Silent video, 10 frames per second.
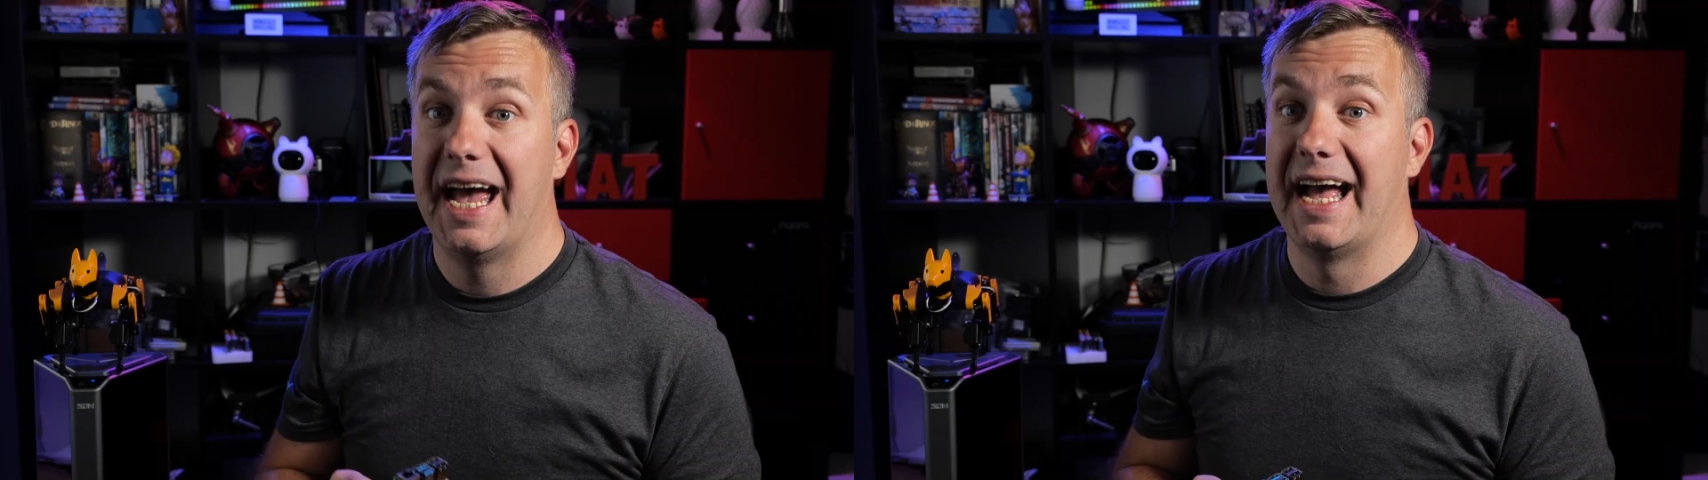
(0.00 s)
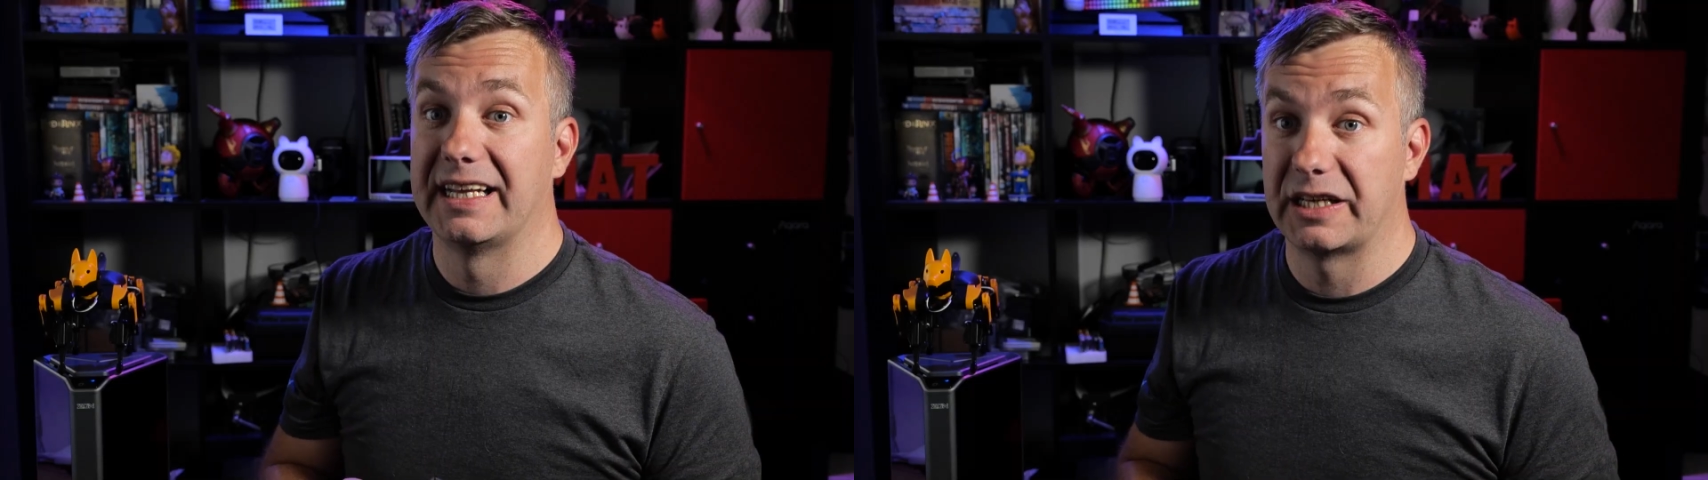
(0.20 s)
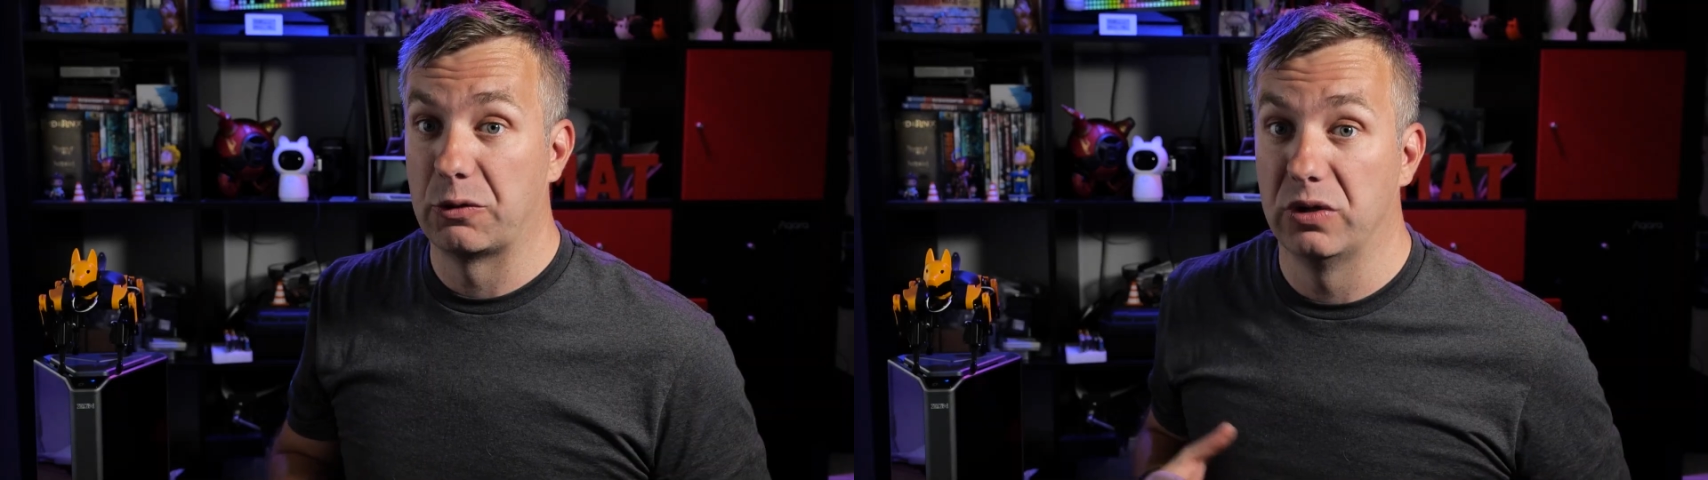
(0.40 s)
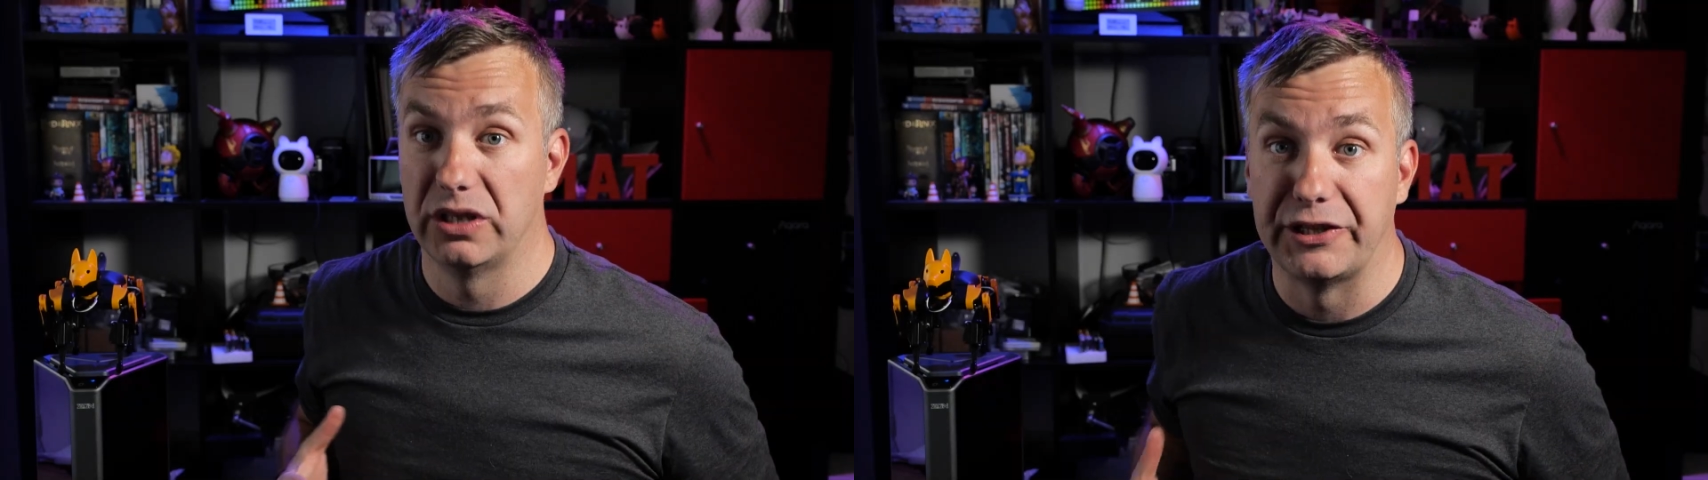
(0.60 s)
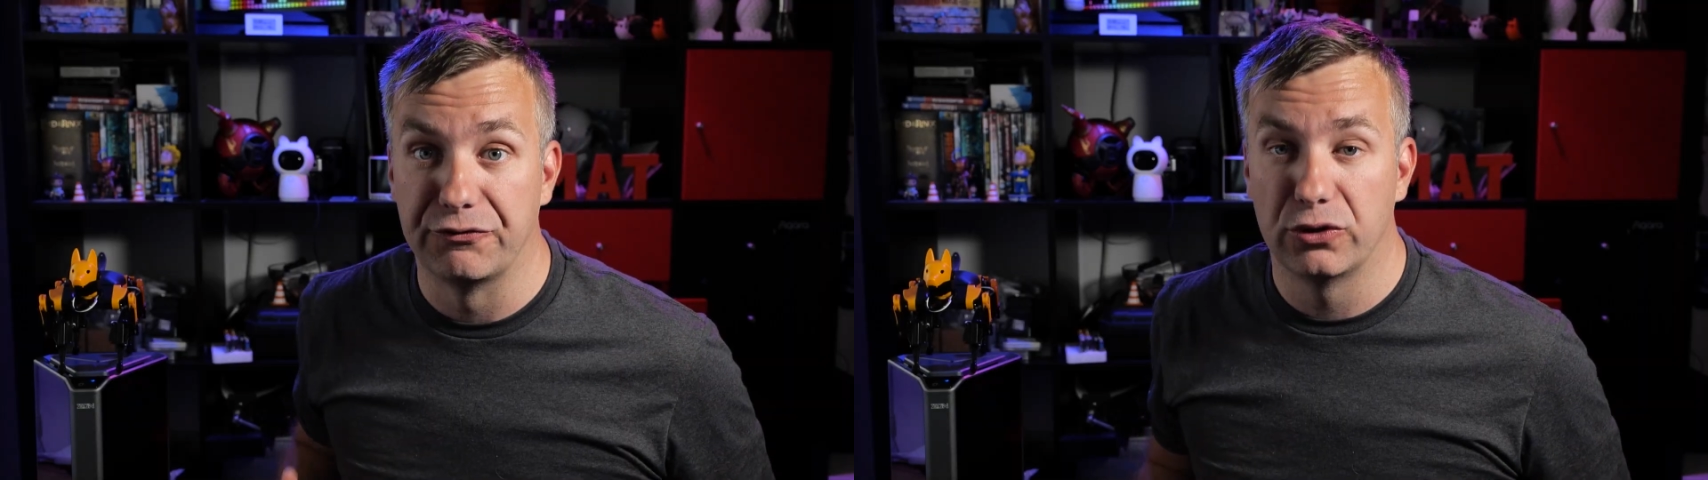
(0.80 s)
and it will
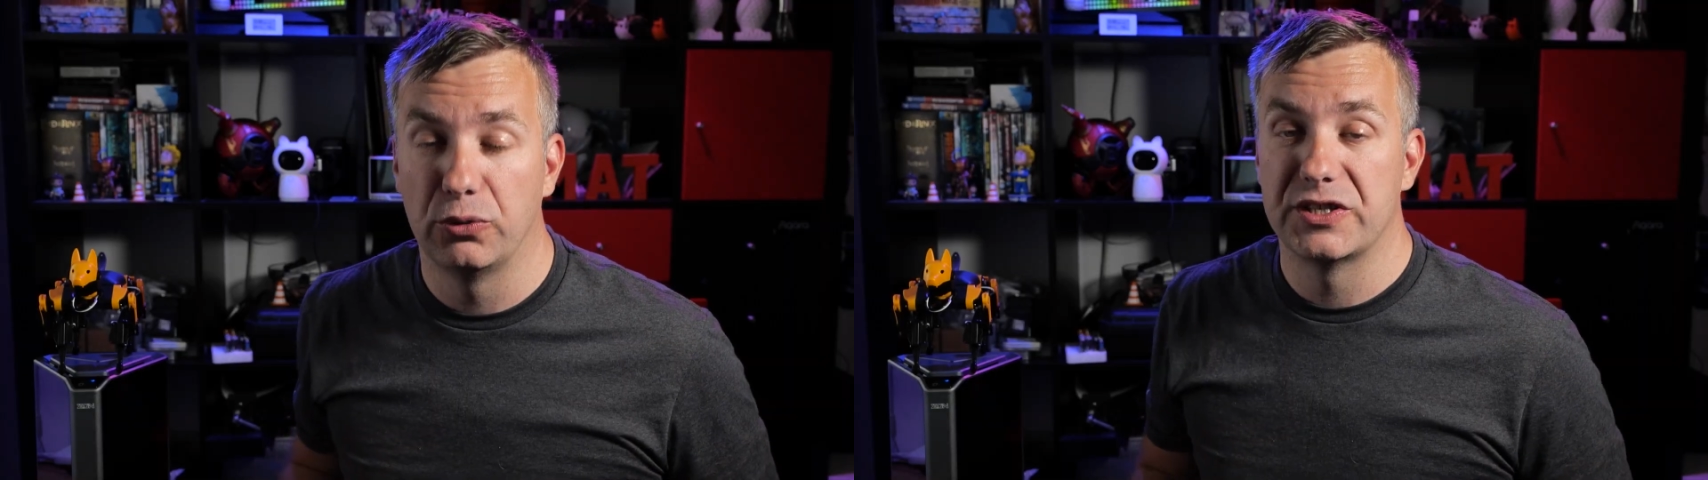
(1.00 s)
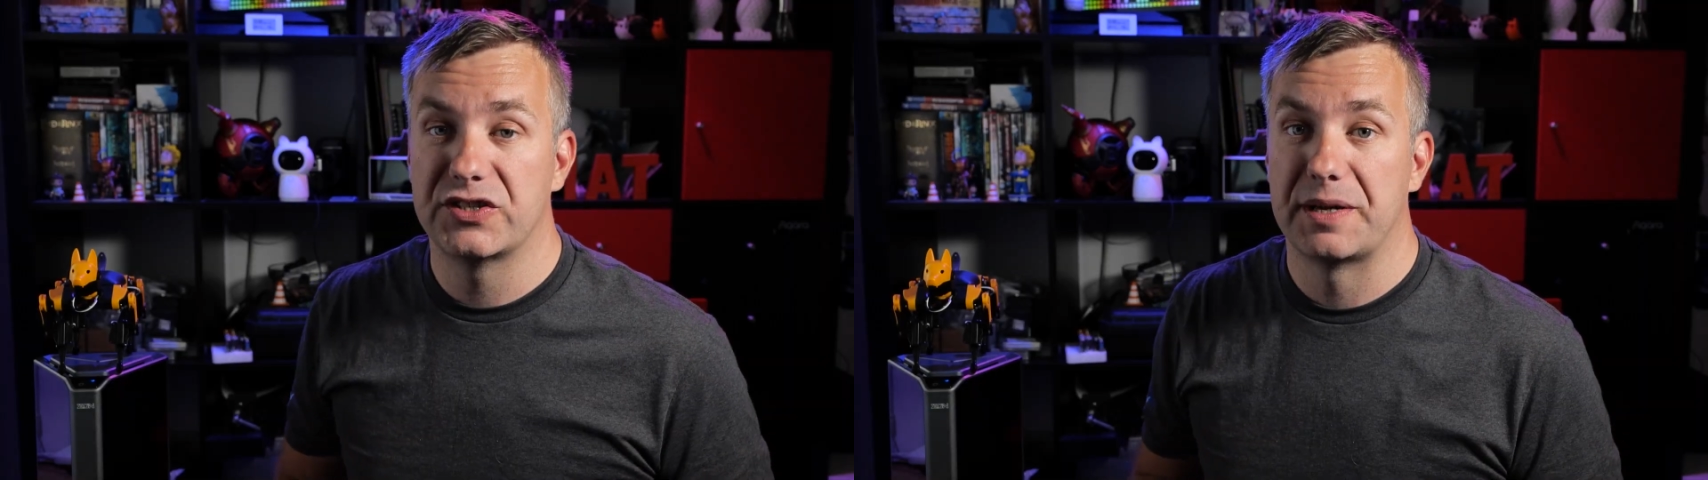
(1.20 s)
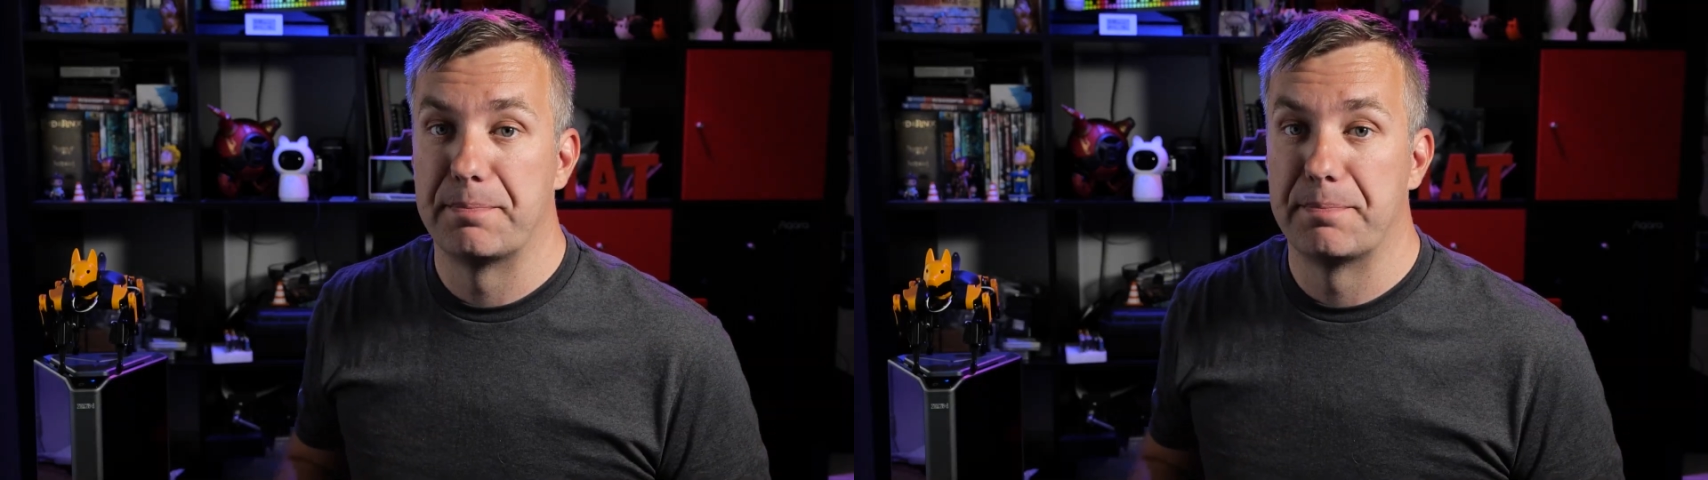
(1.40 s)
influence the